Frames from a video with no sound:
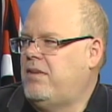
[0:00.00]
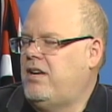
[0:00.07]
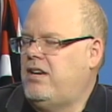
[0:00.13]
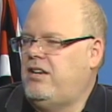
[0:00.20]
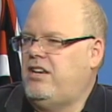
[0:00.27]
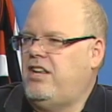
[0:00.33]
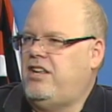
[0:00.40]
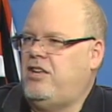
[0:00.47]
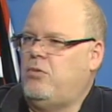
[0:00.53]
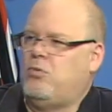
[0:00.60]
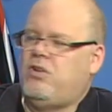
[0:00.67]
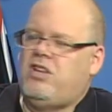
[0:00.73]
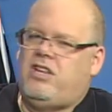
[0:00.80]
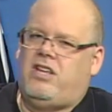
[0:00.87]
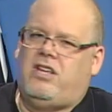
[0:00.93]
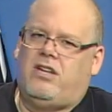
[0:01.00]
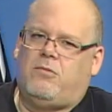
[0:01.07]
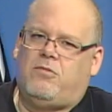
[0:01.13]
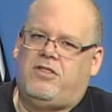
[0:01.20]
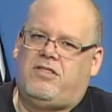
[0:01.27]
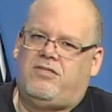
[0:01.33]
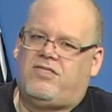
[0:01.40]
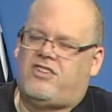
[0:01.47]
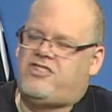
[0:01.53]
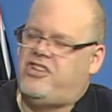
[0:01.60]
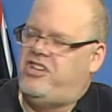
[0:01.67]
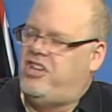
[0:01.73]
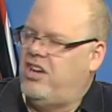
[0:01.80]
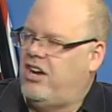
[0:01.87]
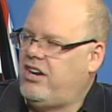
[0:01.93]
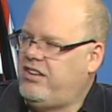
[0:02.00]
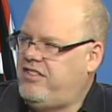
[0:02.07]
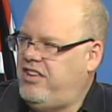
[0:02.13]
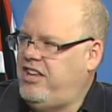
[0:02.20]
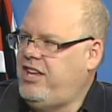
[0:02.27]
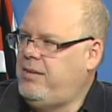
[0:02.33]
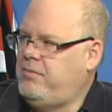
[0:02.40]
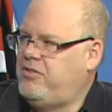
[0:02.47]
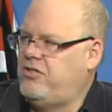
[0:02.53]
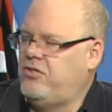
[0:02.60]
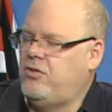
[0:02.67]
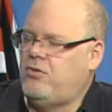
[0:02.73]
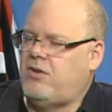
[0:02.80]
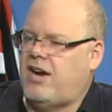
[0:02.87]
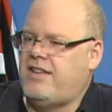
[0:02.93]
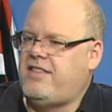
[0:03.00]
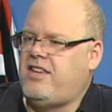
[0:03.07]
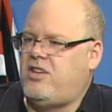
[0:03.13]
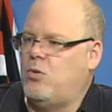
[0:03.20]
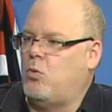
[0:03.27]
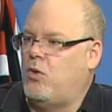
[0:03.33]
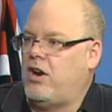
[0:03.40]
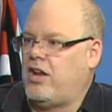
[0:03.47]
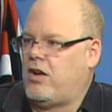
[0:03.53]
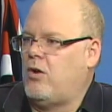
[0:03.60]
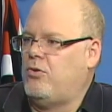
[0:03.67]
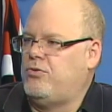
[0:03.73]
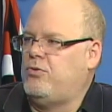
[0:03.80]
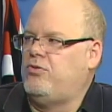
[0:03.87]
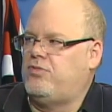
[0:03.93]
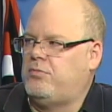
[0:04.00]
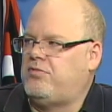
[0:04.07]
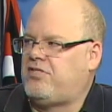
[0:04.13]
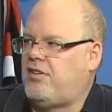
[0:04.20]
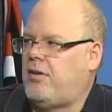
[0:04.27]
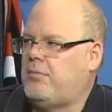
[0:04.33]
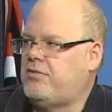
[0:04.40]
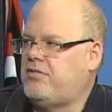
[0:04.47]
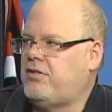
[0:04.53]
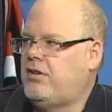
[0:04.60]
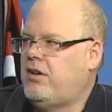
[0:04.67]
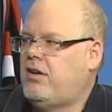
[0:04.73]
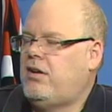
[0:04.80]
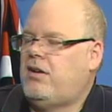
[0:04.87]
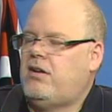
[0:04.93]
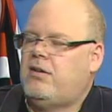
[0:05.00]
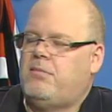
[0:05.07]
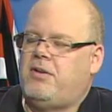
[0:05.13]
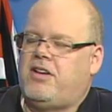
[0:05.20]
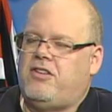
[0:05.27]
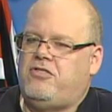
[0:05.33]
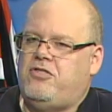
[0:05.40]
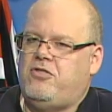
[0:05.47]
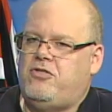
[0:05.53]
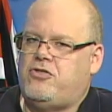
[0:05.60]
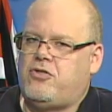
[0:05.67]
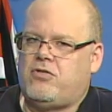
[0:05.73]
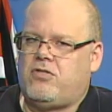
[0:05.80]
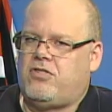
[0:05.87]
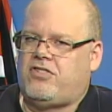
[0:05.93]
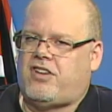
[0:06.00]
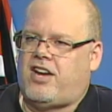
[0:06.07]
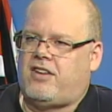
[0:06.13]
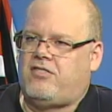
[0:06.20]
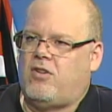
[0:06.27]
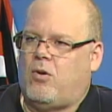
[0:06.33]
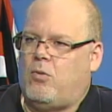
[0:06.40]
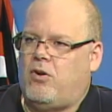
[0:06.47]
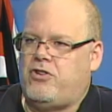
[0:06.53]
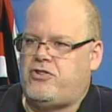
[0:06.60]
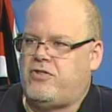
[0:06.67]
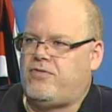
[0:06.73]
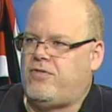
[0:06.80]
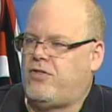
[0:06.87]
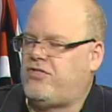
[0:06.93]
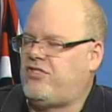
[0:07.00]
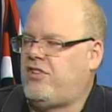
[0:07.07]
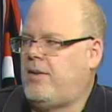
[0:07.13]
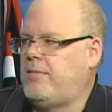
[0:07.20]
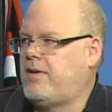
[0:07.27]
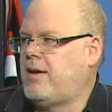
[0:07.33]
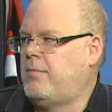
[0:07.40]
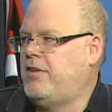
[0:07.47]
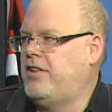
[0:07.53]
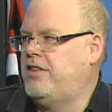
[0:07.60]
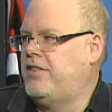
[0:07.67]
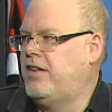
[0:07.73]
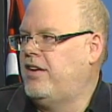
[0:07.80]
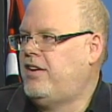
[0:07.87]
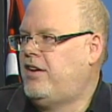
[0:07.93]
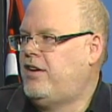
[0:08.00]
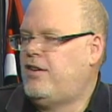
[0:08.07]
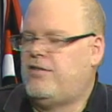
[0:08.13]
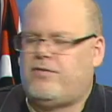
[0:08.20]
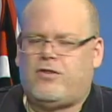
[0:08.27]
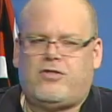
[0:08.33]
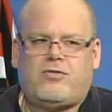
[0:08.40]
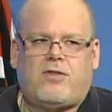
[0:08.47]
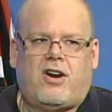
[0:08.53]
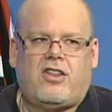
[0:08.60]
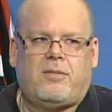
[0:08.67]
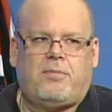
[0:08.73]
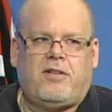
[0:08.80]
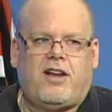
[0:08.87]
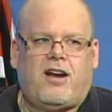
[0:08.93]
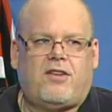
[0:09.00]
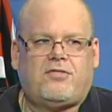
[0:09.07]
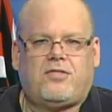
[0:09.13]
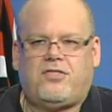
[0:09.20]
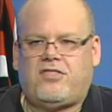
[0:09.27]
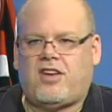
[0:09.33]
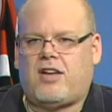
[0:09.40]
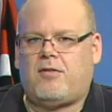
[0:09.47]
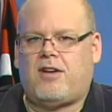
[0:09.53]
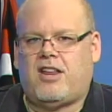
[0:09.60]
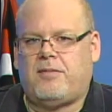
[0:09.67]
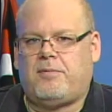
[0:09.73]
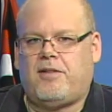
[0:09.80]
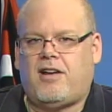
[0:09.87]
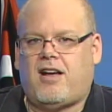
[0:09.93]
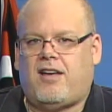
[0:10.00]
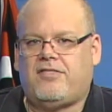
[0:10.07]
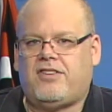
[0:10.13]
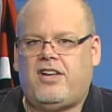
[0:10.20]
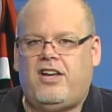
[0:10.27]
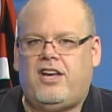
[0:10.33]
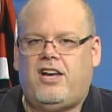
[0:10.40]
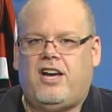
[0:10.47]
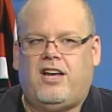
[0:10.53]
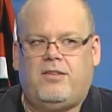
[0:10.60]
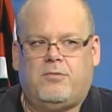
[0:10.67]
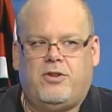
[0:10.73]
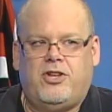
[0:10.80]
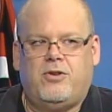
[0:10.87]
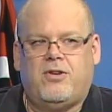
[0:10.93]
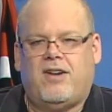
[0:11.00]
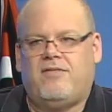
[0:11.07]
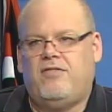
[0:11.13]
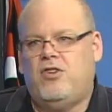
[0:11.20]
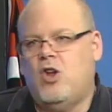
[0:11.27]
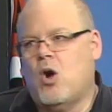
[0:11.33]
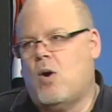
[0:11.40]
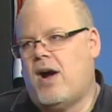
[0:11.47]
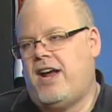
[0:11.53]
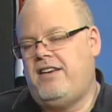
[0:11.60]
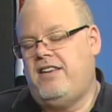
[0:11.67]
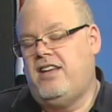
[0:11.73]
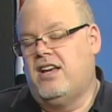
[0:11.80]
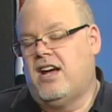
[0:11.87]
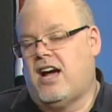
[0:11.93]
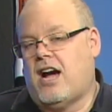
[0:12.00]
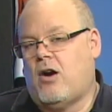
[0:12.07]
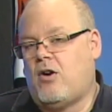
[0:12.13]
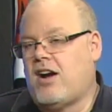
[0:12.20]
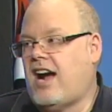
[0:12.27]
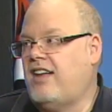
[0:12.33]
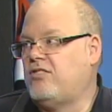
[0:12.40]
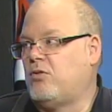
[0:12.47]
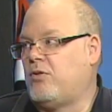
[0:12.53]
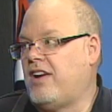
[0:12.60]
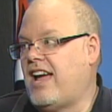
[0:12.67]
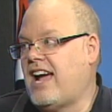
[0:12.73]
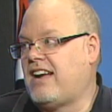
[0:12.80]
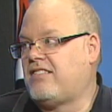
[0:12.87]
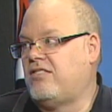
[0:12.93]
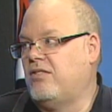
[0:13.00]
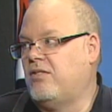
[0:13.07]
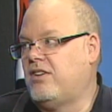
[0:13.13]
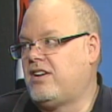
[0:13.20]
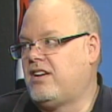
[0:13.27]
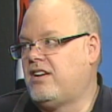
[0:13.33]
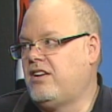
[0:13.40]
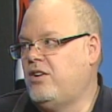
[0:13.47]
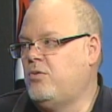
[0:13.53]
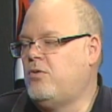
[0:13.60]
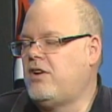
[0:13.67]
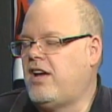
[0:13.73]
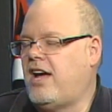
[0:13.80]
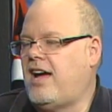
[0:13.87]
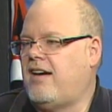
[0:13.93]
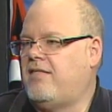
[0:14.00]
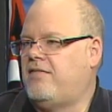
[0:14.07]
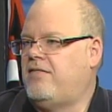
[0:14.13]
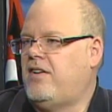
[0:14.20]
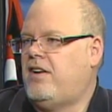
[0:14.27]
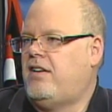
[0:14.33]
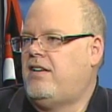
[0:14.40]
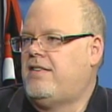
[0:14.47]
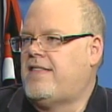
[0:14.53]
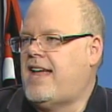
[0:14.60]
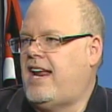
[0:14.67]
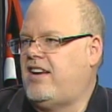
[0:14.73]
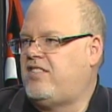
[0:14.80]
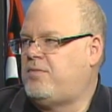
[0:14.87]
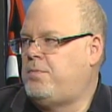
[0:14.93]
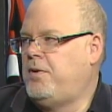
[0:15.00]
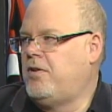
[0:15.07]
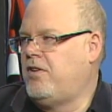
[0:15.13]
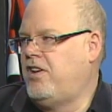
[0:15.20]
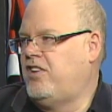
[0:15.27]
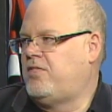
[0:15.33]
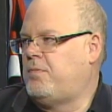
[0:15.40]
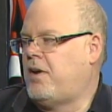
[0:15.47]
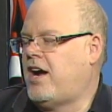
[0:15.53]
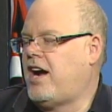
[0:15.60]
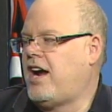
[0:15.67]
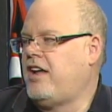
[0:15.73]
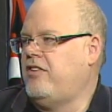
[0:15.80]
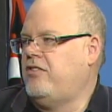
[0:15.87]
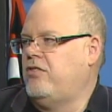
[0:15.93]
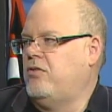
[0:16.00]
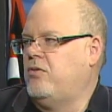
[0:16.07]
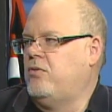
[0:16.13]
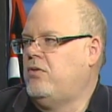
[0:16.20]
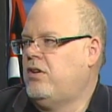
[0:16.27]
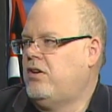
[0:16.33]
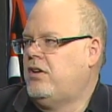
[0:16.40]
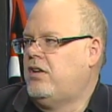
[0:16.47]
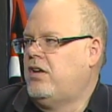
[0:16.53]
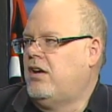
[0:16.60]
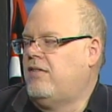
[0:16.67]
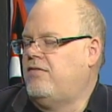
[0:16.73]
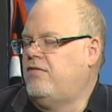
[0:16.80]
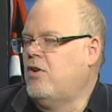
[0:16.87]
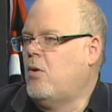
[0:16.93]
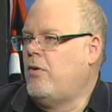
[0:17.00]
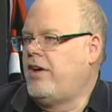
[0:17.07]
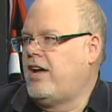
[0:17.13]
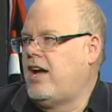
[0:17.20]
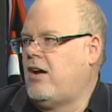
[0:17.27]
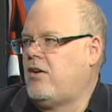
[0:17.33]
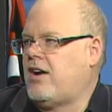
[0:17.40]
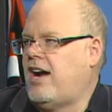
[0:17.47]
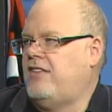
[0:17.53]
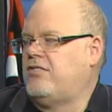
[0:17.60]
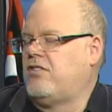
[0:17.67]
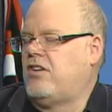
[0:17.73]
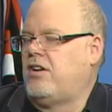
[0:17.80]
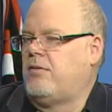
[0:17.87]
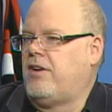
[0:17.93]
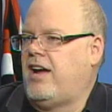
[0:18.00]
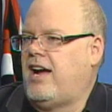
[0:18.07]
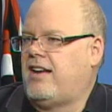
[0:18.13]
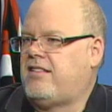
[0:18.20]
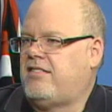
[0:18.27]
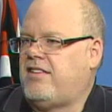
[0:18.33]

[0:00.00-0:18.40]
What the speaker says: And you really, with such a young team, too, I think you want to go through some slumps. Because you sure as heck don't want your first slump coming in the first round of the playoffs or the second round of the playoffs, and when you have no idea how guys will react to it. You want to have that experience behind you of knowing how guys are going to react.